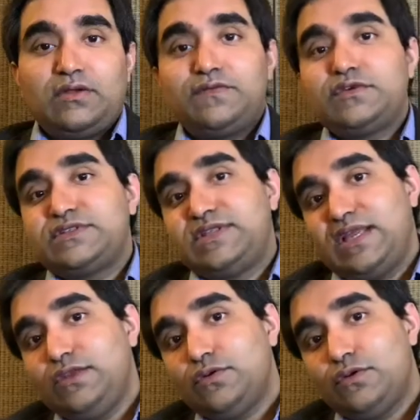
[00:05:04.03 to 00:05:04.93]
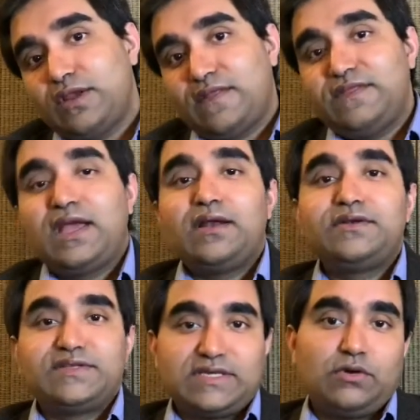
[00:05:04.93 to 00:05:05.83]
of course, then you look at the
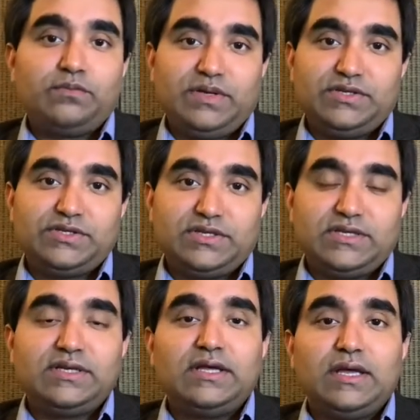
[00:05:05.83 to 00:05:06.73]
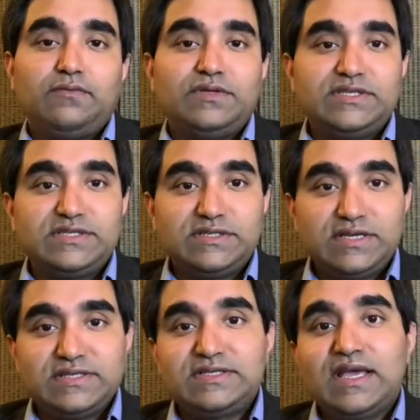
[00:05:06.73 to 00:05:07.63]
ultrasound picture. which is
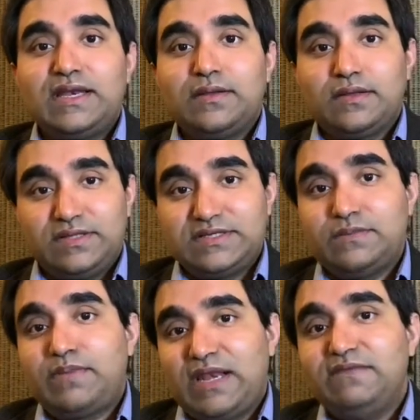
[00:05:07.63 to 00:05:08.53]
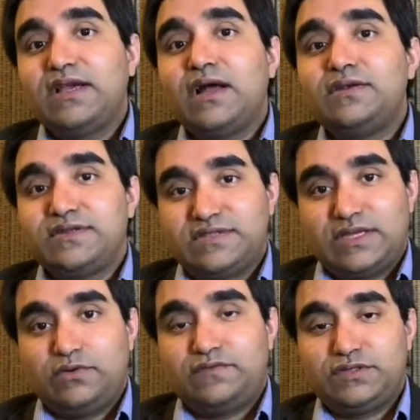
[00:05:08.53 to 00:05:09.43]
does a pelvic
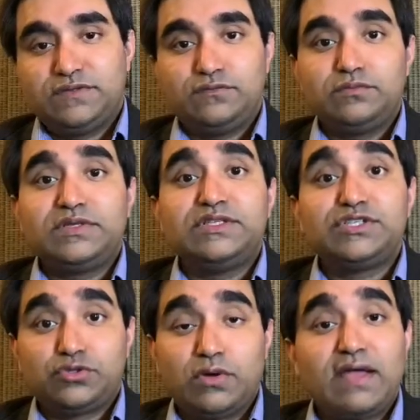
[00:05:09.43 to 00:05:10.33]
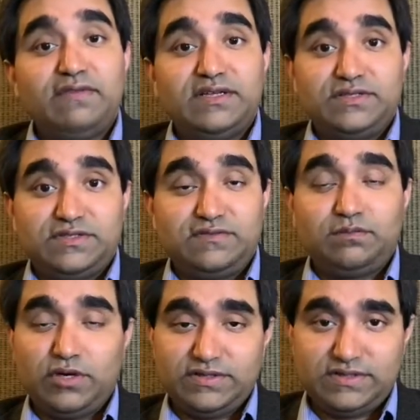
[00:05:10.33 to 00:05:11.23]
ultrasound for the woman show evidence of
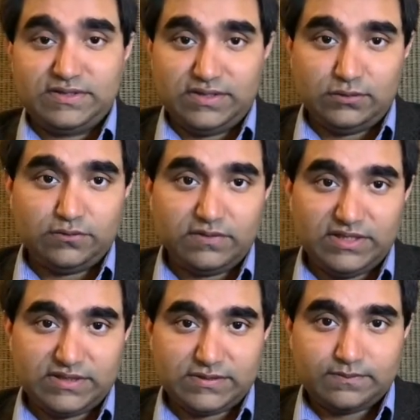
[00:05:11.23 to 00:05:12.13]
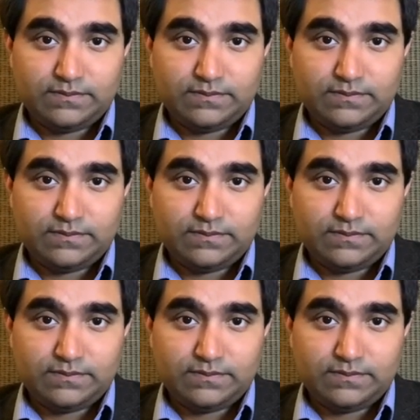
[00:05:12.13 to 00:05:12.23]
polycystic ovaries?